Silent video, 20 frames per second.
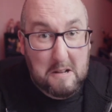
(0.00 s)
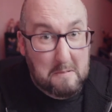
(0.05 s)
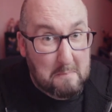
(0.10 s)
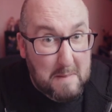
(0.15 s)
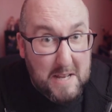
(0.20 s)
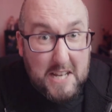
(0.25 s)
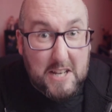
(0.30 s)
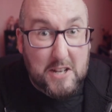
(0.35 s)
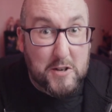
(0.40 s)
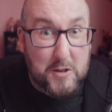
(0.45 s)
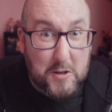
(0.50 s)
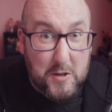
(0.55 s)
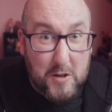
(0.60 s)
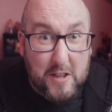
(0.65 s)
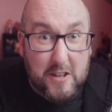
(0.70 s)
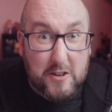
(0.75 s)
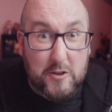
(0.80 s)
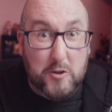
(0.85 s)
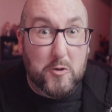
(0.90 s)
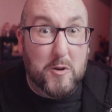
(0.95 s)
Making sure
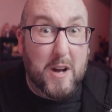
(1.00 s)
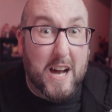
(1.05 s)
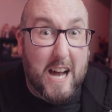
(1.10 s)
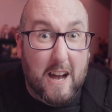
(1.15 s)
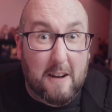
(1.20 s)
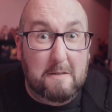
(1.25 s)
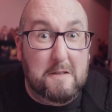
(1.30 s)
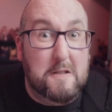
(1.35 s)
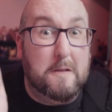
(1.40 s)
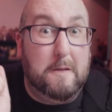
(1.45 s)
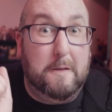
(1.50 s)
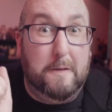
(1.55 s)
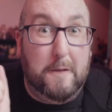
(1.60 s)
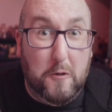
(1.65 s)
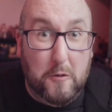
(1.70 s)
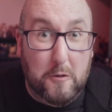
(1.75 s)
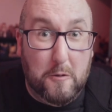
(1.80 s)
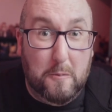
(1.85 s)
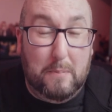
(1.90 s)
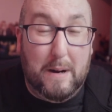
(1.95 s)
that you have your
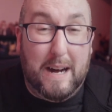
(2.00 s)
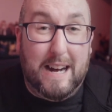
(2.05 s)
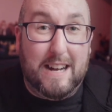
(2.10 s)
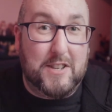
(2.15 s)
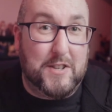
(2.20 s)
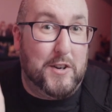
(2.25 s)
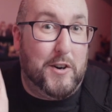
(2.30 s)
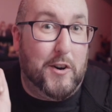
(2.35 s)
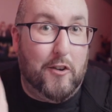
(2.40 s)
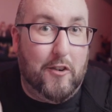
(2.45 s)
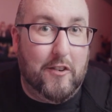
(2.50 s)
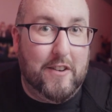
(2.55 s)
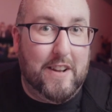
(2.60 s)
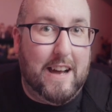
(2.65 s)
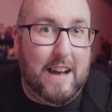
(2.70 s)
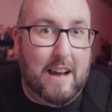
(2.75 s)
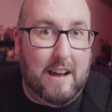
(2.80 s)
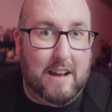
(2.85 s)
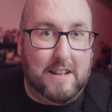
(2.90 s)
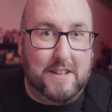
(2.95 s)
photo pass on
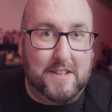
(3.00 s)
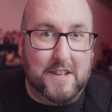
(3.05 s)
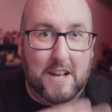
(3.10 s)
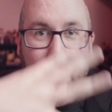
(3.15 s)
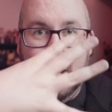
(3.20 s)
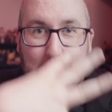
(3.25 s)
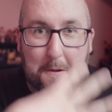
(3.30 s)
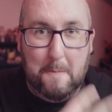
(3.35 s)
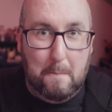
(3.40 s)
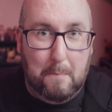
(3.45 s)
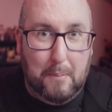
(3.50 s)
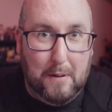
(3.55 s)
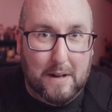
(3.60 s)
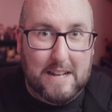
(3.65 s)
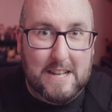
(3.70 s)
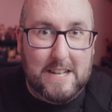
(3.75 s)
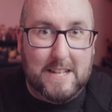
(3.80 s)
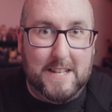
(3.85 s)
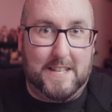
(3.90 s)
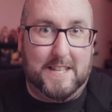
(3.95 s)
hand in
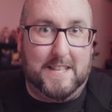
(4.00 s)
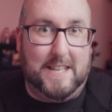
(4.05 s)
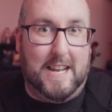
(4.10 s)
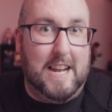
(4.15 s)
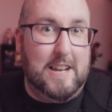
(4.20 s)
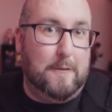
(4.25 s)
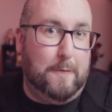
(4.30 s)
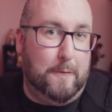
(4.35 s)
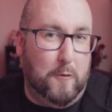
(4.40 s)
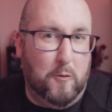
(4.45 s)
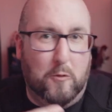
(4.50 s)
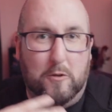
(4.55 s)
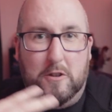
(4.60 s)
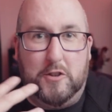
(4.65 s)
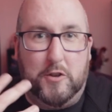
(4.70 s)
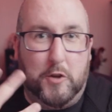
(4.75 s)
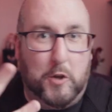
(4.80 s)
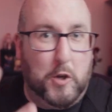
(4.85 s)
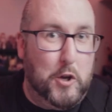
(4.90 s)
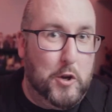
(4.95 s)
plain sight for the
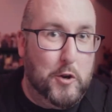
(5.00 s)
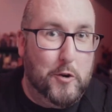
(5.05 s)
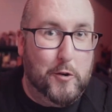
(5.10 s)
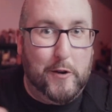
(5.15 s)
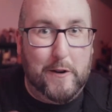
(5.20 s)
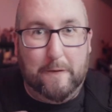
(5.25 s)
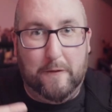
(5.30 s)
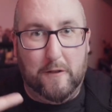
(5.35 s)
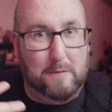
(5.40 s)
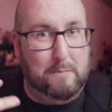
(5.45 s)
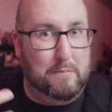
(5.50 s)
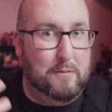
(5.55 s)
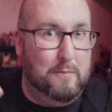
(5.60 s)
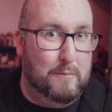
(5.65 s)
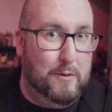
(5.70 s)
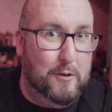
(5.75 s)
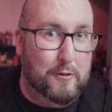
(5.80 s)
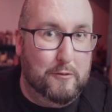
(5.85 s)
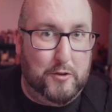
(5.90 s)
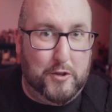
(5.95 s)
security, for the
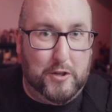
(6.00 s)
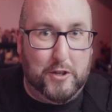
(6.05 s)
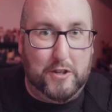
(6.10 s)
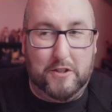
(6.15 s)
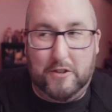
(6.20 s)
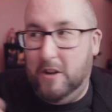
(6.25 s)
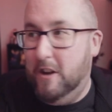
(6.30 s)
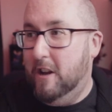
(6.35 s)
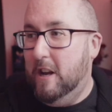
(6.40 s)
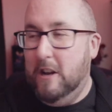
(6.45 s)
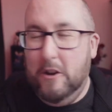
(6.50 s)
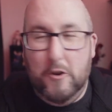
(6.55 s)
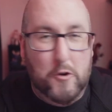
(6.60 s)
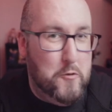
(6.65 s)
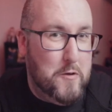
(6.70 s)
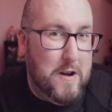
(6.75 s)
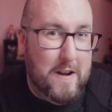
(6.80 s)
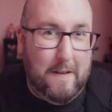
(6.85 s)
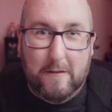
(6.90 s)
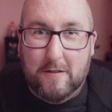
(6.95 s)
promotions,
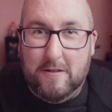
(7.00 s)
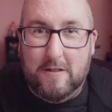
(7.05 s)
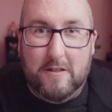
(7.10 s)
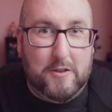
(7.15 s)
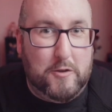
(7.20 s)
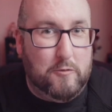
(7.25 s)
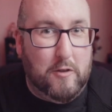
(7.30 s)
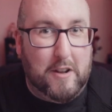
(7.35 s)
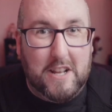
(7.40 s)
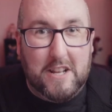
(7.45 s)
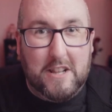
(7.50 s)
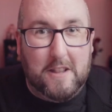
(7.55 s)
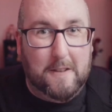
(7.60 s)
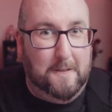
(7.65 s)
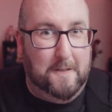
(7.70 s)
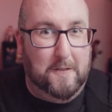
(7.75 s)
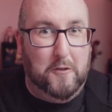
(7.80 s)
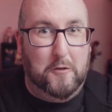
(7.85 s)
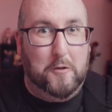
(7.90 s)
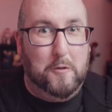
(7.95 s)
whoever is running the
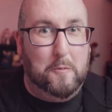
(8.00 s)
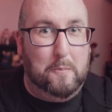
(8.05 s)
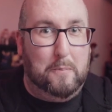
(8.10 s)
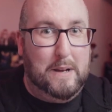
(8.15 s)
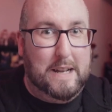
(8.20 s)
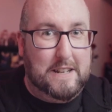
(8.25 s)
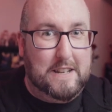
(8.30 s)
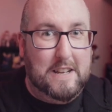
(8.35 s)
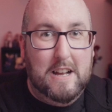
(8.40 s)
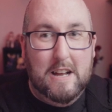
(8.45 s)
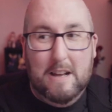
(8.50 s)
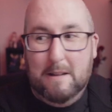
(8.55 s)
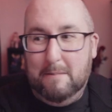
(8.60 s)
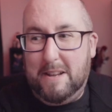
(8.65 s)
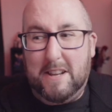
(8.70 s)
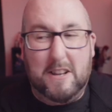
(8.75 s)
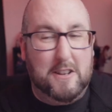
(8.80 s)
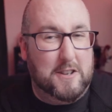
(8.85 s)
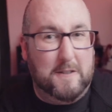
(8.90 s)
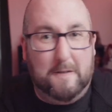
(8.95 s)
photo pit.
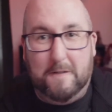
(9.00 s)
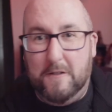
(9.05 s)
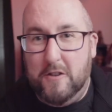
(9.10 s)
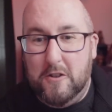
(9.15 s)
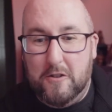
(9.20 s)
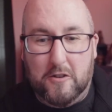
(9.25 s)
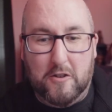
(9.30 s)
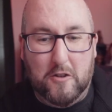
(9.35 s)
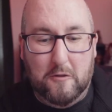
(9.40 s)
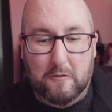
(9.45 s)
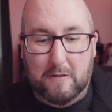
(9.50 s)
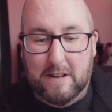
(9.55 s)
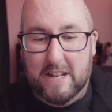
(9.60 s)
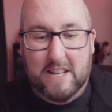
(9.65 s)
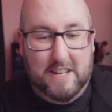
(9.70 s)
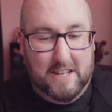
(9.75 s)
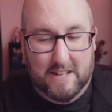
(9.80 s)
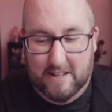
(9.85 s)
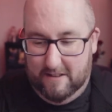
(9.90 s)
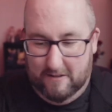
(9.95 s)
Because if you go
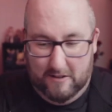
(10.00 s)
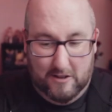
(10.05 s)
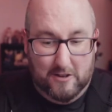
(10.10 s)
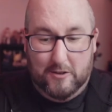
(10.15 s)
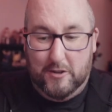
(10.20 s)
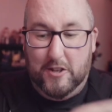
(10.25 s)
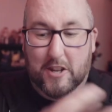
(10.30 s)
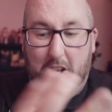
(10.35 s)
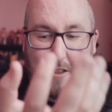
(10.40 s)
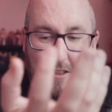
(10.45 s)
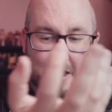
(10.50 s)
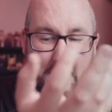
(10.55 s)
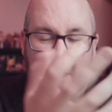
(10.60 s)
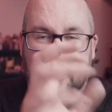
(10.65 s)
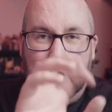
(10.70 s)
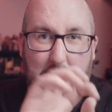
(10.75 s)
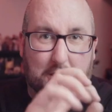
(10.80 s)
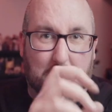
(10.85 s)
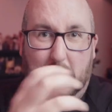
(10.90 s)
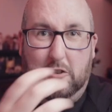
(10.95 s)
in and there's nothing
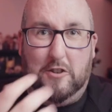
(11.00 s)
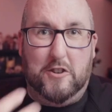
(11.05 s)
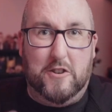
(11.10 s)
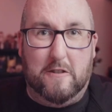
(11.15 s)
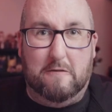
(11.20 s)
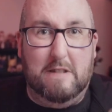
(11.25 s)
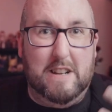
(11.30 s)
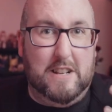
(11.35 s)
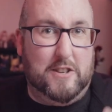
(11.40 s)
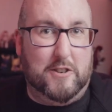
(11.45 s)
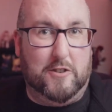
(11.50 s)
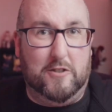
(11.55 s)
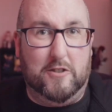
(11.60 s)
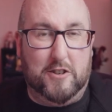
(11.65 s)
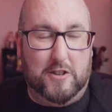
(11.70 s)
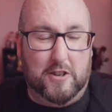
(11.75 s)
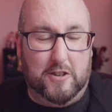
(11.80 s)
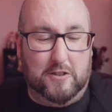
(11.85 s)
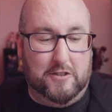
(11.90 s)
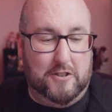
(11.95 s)
stuck to your wrist or
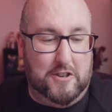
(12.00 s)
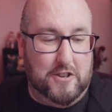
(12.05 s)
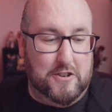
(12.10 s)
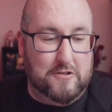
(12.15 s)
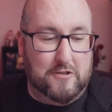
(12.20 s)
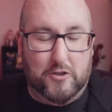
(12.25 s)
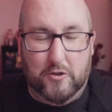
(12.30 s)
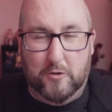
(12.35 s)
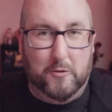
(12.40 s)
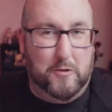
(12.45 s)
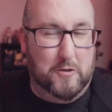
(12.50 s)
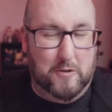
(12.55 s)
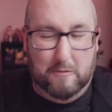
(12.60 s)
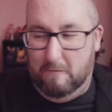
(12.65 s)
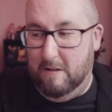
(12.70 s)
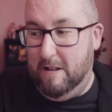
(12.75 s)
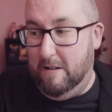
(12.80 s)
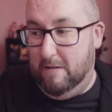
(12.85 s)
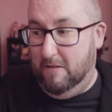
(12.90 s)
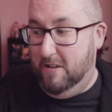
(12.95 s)
stuck to your shoulder,
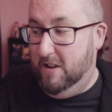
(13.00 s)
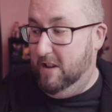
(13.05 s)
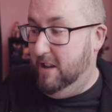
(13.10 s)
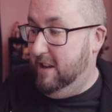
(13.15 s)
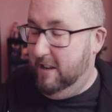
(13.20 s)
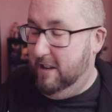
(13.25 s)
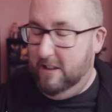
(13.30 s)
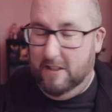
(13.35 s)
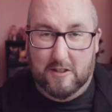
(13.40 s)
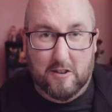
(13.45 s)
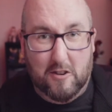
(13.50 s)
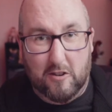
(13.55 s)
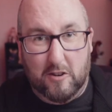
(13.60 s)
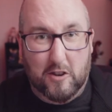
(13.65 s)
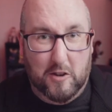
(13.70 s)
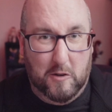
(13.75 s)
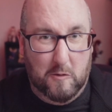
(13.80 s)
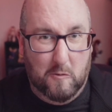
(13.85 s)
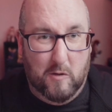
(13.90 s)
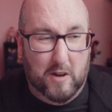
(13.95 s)
well, they're
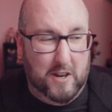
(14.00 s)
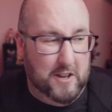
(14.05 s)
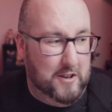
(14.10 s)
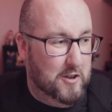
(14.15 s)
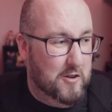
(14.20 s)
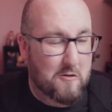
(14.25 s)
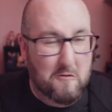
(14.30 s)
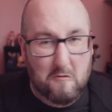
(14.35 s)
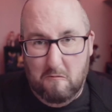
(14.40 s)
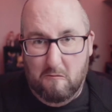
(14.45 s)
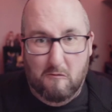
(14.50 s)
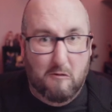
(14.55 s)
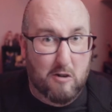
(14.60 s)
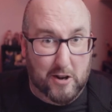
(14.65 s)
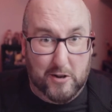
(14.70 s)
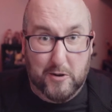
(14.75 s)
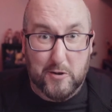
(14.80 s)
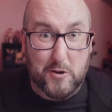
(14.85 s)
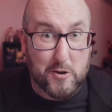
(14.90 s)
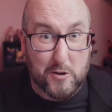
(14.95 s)
going to want to know
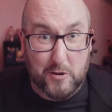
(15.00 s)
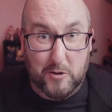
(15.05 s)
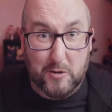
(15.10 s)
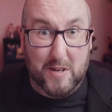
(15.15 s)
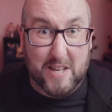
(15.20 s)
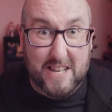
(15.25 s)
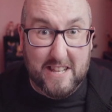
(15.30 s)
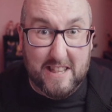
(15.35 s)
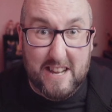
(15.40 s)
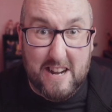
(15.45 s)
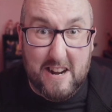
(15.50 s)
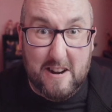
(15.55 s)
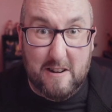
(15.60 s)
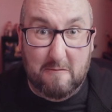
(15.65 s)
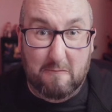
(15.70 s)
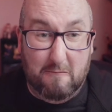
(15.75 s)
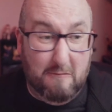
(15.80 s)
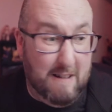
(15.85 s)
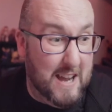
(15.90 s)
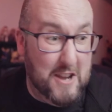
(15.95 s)
what you're doing
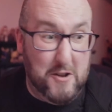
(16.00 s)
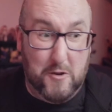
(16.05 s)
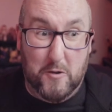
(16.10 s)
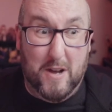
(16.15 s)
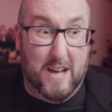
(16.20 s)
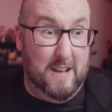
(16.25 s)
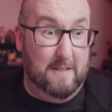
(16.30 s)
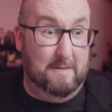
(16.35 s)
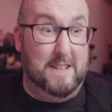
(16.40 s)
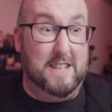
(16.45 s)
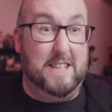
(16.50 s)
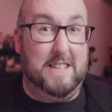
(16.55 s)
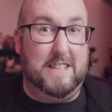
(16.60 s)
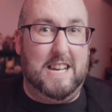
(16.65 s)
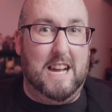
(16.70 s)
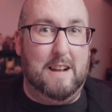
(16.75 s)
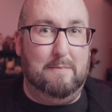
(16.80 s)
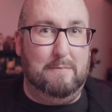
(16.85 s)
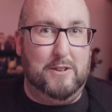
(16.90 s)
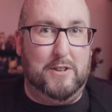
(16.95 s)
there, why you have this
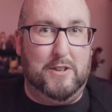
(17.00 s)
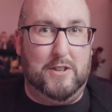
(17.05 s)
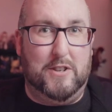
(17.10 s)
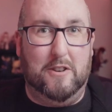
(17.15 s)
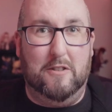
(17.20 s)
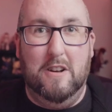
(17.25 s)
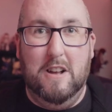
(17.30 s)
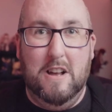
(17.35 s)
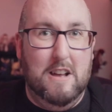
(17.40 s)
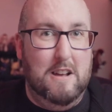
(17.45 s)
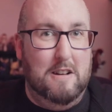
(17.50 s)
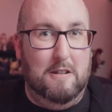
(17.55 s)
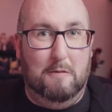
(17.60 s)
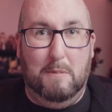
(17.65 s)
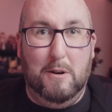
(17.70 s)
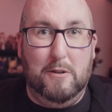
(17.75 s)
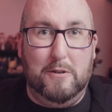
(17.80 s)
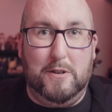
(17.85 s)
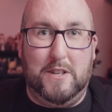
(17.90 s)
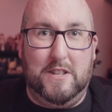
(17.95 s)
camera. So
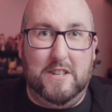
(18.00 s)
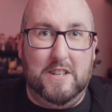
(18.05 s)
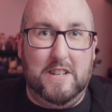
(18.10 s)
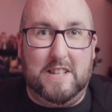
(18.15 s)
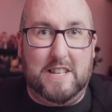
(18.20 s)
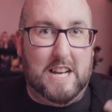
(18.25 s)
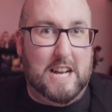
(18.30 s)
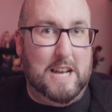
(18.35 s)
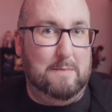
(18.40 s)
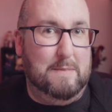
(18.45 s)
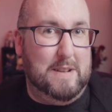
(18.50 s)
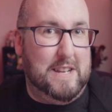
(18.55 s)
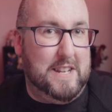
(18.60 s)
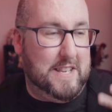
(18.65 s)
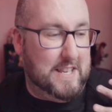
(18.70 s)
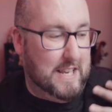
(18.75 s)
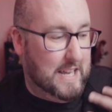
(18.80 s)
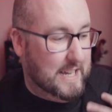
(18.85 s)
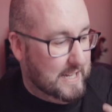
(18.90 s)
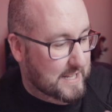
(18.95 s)
most of the time,
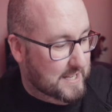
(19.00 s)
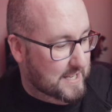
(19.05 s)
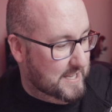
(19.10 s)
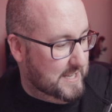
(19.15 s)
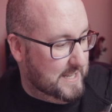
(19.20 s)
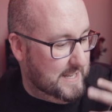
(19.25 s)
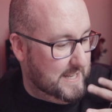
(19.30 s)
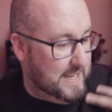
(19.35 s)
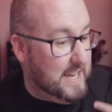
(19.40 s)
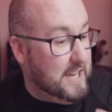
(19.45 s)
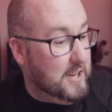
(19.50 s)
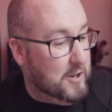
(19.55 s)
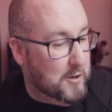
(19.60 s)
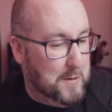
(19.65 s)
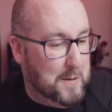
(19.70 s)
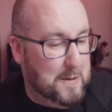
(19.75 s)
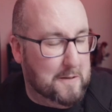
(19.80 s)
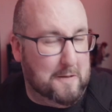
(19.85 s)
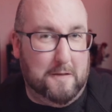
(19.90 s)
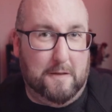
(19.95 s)
it's like a stick
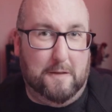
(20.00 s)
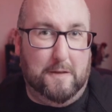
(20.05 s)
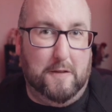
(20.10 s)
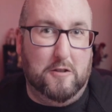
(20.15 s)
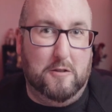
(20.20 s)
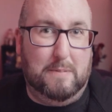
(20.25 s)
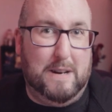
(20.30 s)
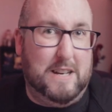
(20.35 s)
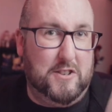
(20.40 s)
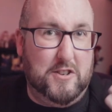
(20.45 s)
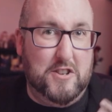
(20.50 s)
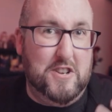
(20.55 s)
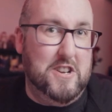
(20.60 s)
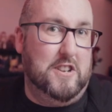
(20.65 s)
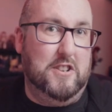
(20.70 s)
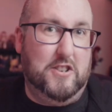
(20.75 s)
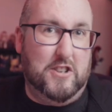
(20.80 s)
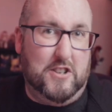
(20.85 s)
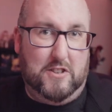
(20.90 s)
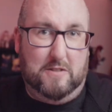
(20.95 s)
on a photo pass. So you
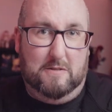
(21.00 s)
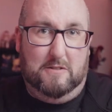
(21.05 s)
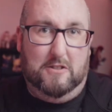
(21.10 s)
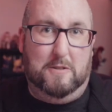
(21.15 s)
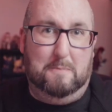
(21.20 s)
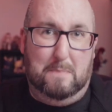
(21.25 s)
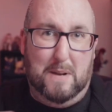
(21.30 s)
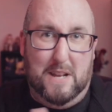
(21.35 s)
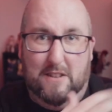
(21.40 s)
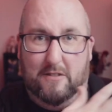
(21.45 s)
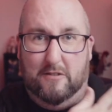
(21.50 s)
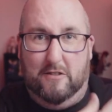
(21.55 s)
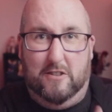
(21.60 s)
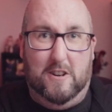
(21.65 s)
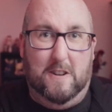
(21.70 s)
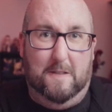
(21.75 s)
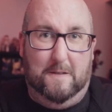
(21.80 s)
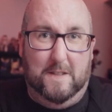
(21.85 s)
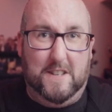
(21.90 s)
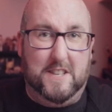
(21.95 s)
can just, just peel it
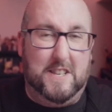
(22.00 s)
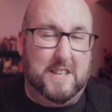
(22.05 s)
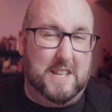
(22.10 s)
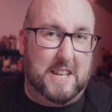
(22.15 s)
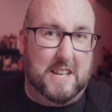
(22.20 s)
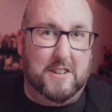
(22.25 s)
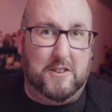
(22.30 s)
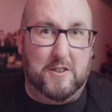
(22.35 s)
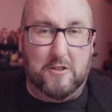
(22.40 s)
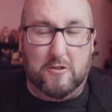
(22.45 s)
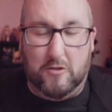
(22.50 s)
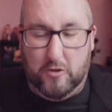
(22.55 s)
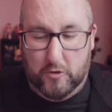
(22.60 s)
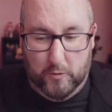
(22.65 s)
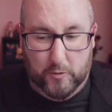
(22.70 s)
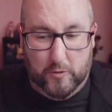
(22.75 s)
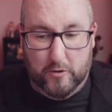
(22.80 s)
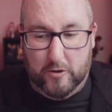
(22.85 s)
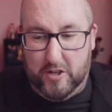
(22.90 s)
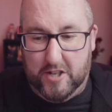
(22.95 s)
off and stick it to your
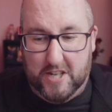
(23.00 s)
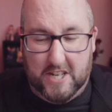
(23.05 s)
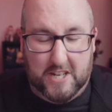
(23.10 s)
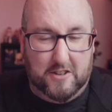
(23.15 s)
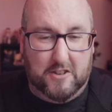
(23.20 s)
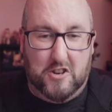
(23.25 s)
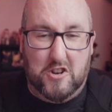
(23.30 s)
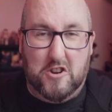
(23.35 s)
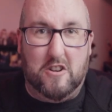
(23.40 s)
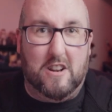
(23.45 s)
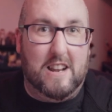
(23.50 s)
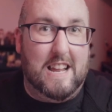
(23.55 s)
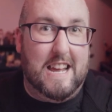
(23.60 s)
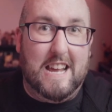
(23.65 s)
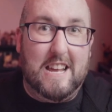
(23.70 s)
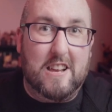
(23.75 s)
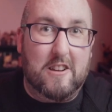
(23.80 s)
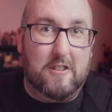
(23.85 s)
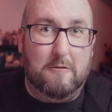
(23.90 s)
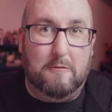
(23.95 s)
shoulder, stick it to your
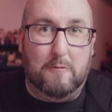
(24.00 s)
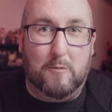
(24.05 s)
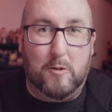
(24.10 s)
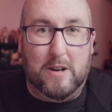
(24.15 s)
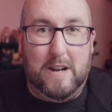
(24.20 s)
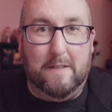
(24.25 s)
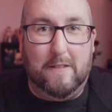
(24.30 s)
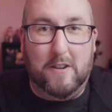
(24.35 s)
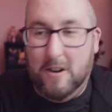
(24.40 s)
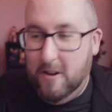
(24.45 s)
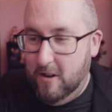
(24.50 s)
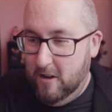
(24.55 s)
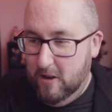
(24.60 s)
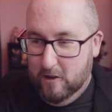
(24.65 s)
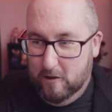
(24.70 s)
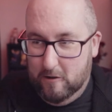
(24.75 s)
leg or wherever.